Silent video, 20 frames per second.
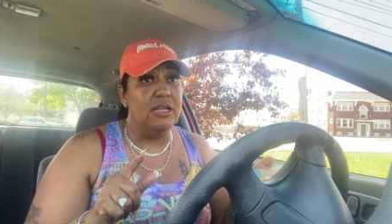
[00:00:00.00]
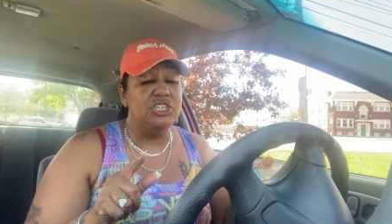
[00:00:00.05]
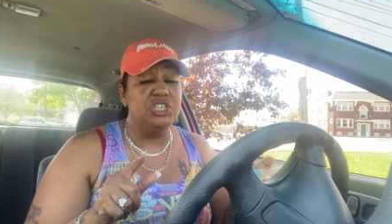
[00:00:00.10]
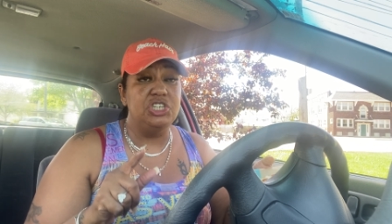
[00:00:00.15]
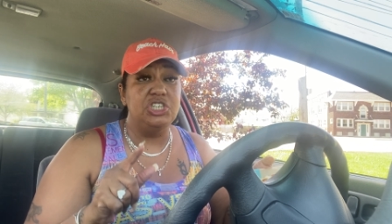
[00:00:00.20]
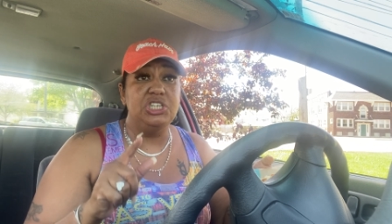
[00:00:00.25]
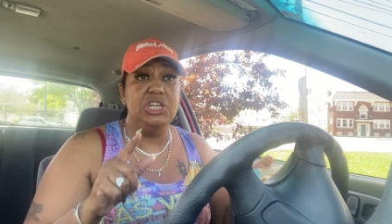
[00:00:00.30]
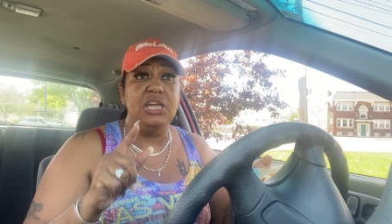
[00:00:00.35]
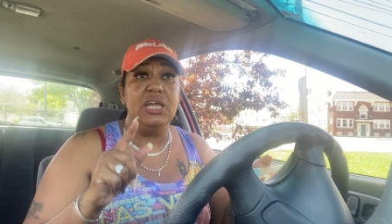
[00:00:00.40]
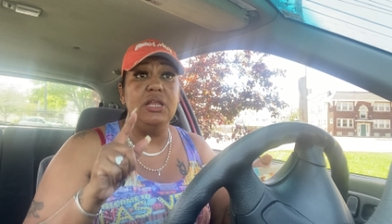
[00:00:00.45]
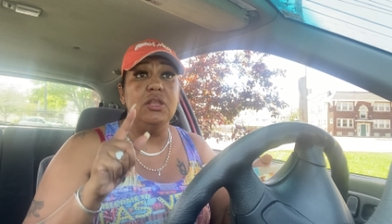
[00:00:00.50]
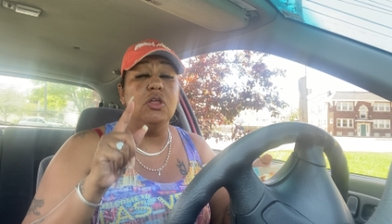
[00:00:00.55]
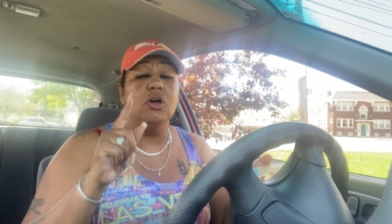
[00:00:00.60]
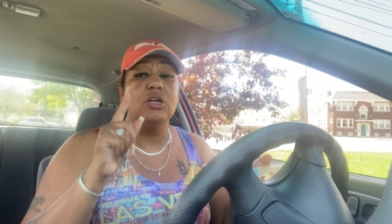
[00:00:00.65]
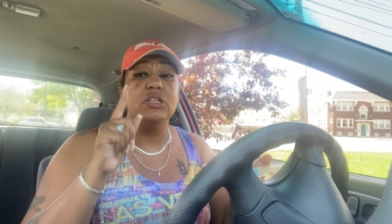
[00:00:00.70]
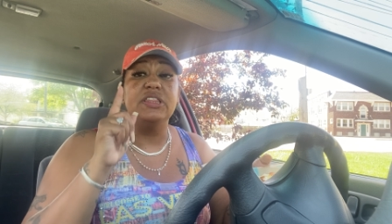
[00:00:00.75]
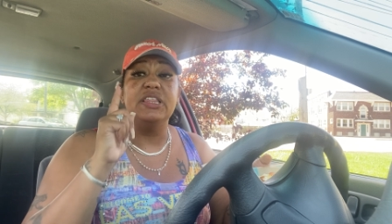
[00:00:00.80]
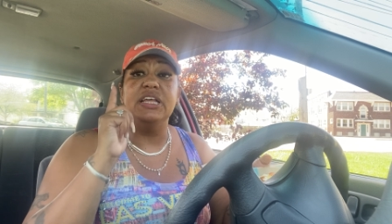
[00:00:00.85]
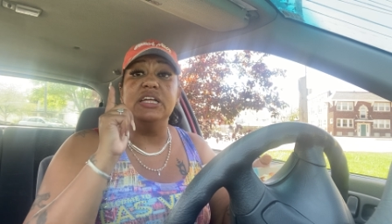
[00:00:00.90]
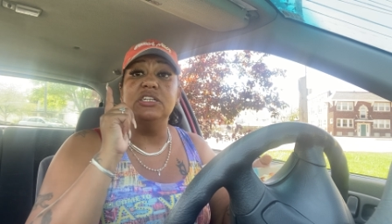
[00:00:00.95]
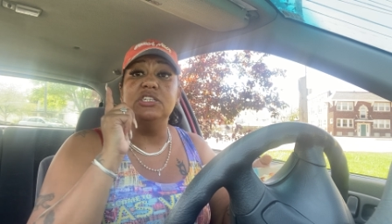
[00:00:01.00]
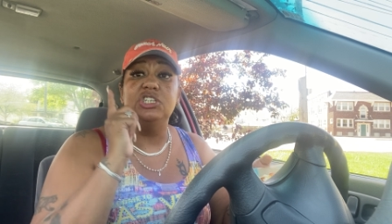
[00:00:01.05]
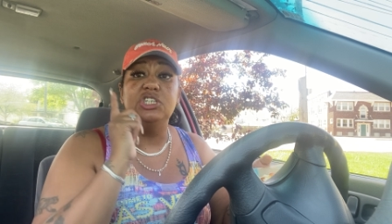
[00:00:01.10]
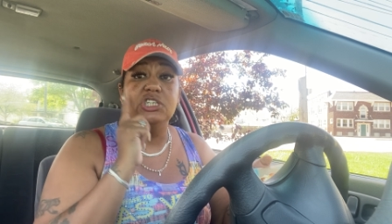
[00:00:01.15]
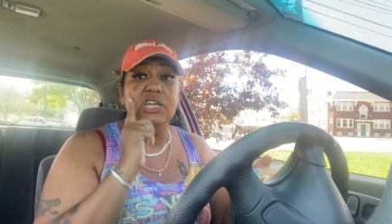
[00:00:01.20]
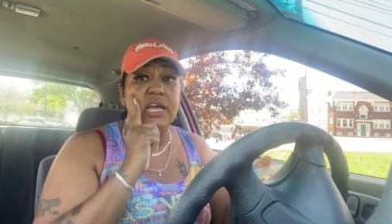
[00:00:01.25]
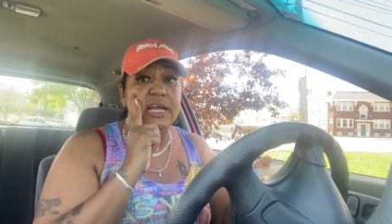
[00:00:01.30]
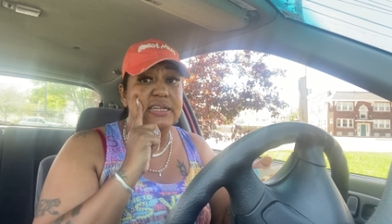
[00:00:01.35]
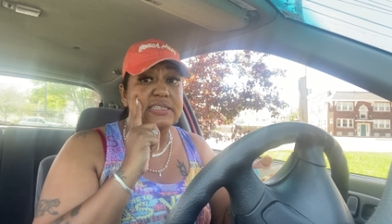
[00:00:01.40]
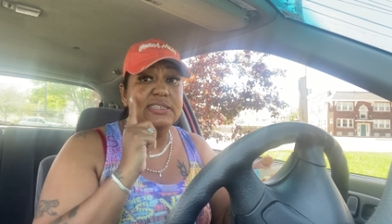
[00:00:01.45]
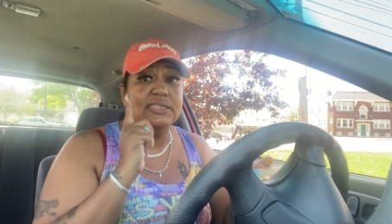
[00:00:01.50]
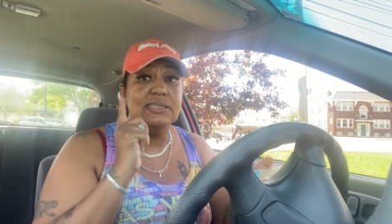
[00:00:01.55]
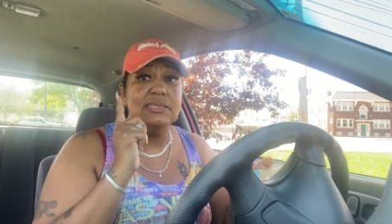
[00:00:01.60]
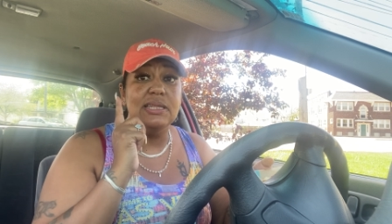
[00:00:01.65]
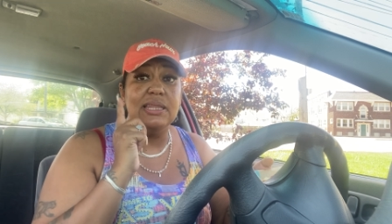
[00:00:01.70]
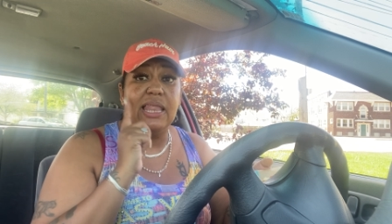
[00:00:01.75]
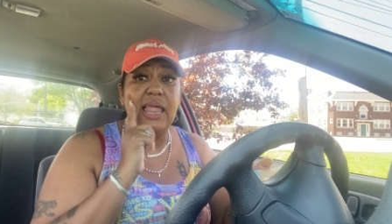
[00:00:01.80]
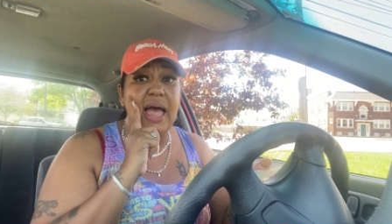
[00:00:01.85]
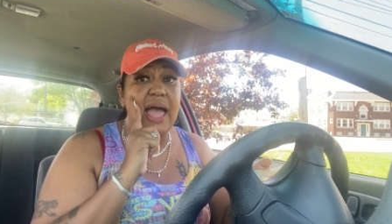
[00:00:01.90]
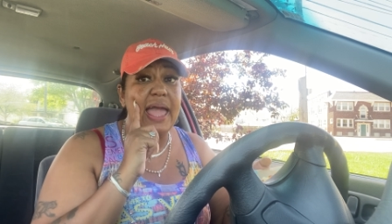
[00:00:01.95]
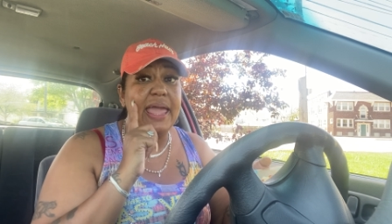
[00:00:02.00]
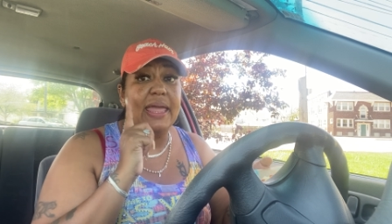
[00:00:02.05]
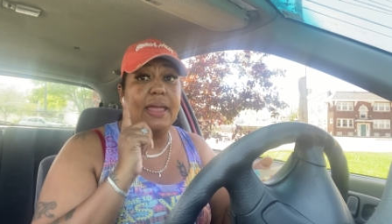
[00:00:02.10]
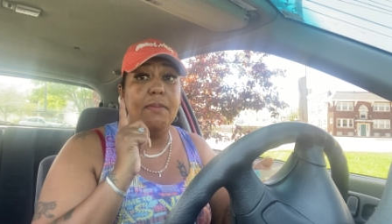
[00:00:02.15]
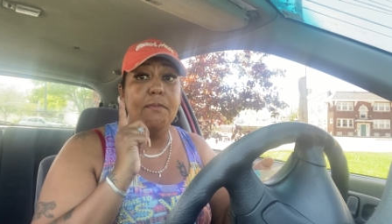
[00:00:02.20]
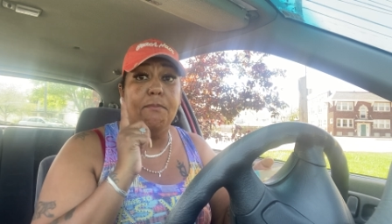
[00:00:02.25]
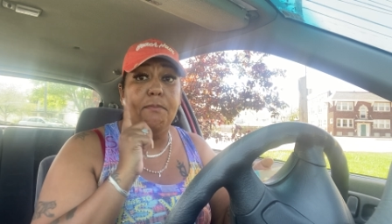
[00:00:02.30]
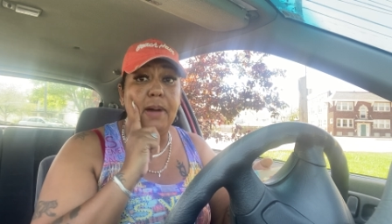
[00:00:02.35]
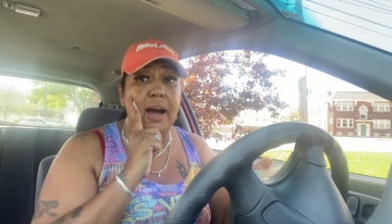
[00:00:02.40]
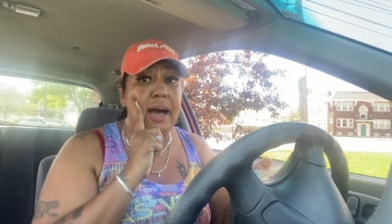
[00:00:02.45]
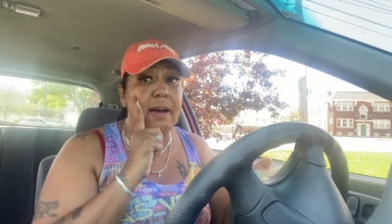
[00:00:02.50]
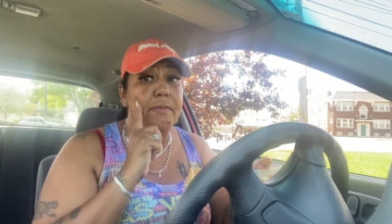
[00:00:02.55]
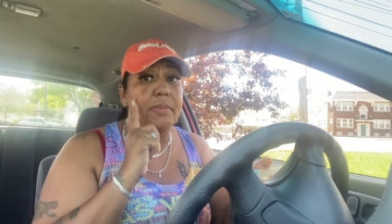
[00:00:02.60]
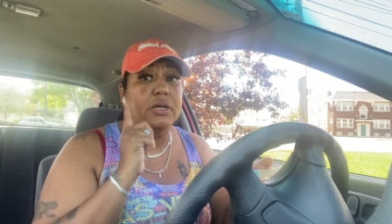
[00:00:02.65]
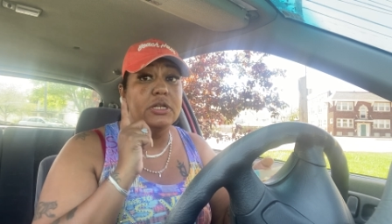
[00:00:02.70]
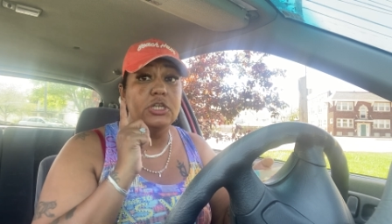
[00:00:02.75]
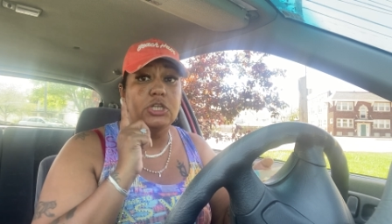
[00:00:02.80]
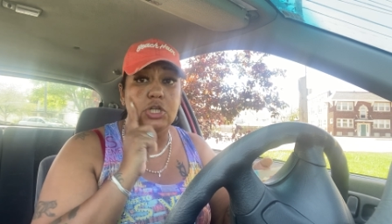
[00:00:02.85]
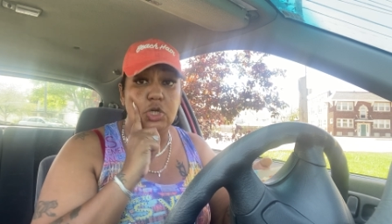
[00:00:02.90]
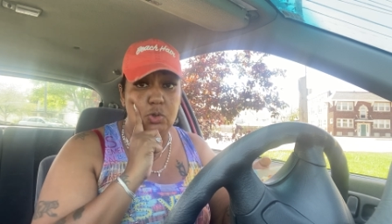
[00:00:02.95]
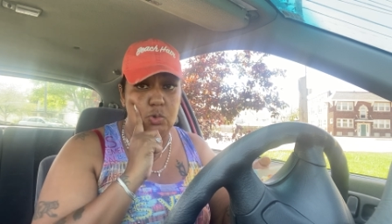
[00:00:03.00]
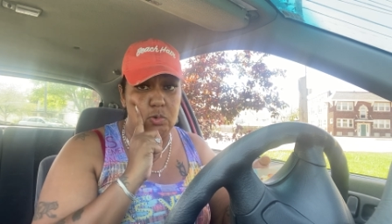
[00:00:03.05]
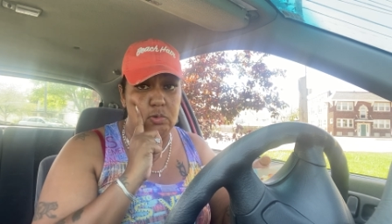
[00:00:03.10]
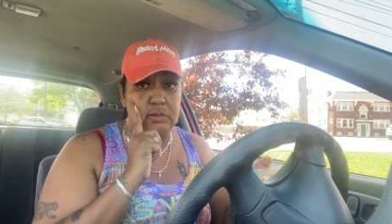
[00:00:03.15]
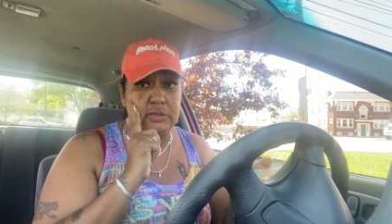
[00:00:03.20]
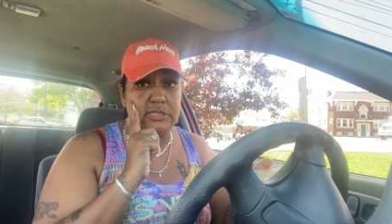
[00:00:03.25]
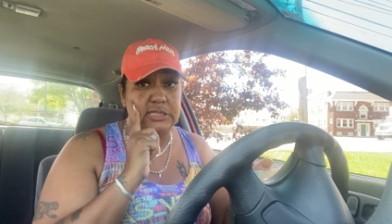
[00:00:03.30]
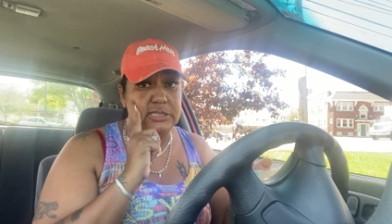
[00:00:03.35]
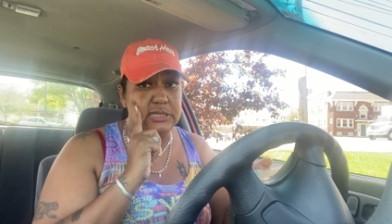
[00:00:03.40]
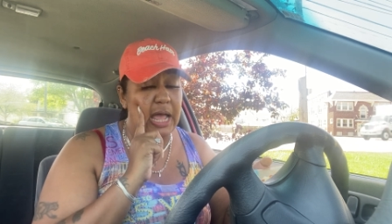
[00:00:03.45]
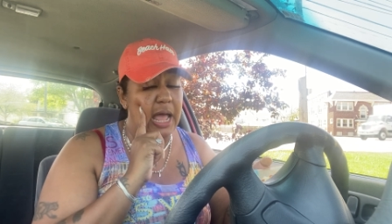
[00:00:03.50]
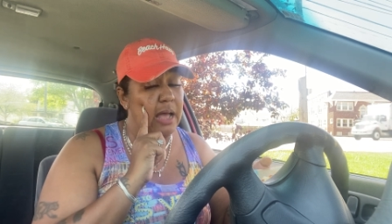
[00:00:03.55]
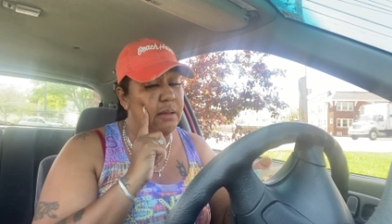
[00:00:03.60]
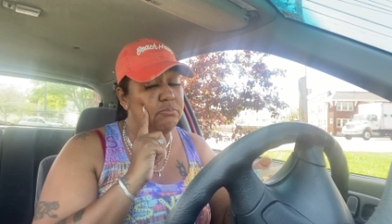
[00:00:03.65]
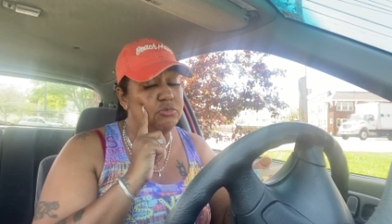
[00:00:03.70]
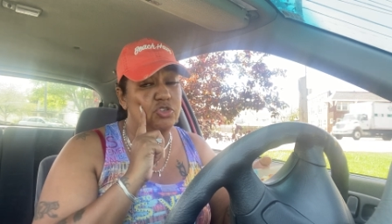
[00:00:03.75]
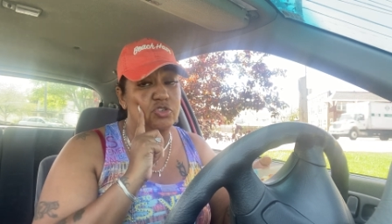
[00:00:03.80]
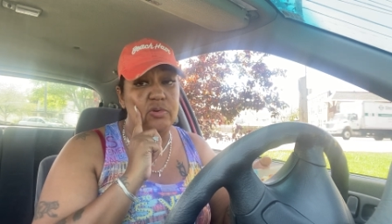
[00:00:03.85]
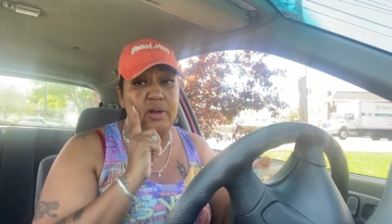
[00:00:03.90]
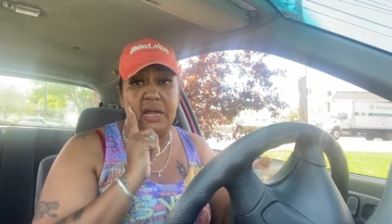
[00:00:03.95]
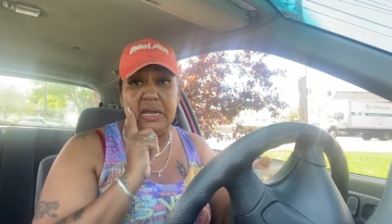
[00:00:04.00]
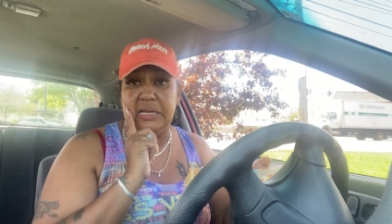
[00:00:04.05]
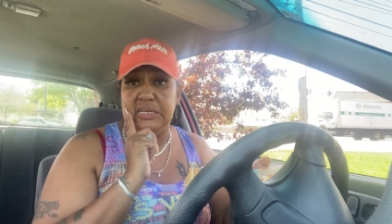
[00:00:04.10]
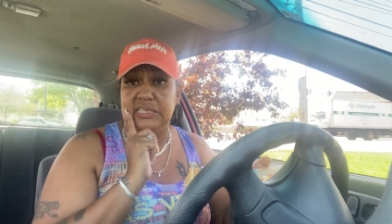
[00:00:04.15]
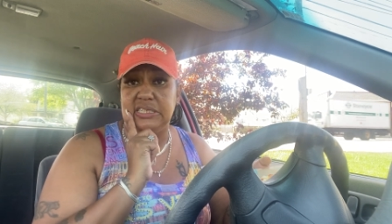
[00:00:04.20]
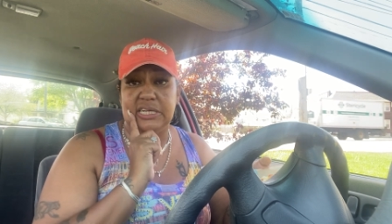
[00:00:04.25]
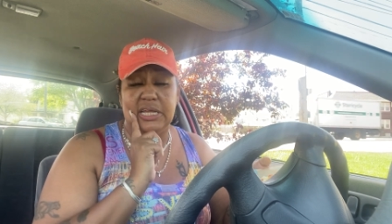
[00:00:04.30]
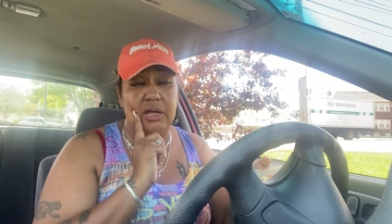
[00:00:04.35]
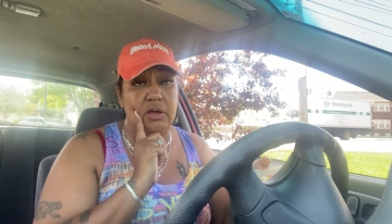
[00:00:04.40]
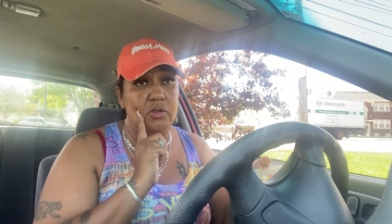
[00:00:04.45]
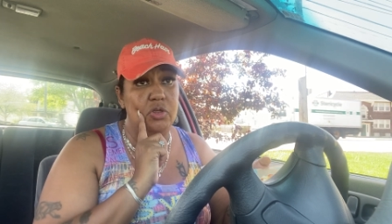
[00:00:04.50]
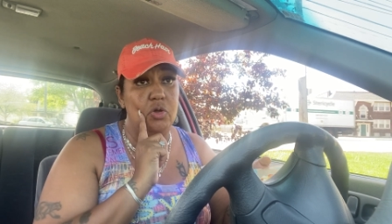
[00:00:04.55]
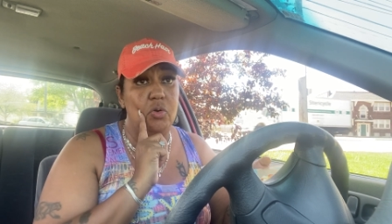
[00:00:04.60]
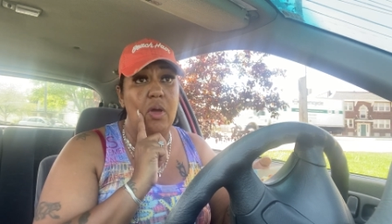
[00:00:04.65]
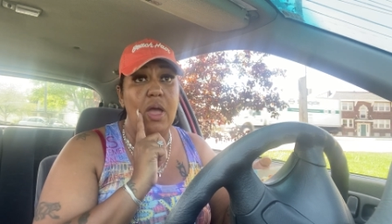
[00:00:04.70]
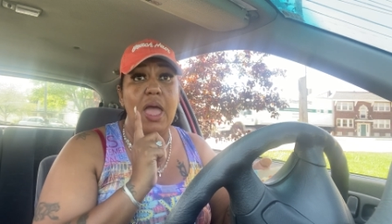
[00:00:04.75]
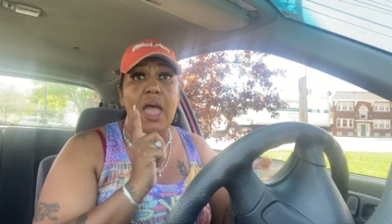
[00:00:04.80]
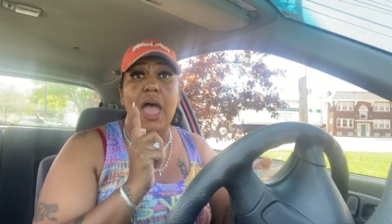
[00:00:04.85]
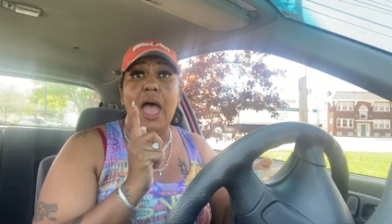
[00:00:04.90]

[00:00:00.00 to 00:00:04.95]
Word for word: She looked it just like Mama Dukes. I'm trying to tell you.